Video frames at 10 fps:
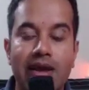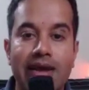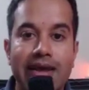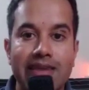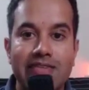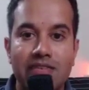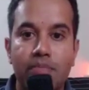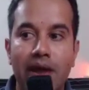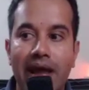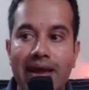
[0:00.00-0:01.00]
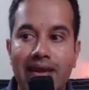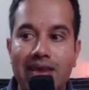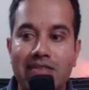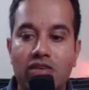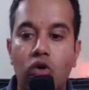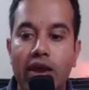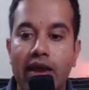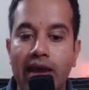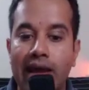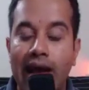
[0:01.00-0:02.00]
is simply analyzing, okay,
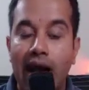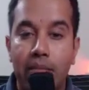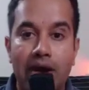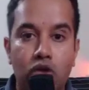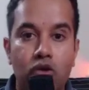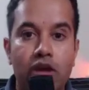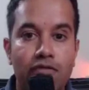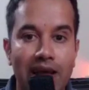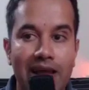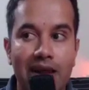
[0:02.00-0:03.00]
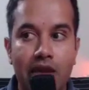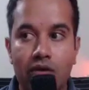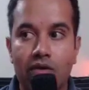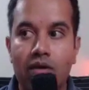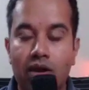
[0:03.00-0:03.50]
am I doing well here?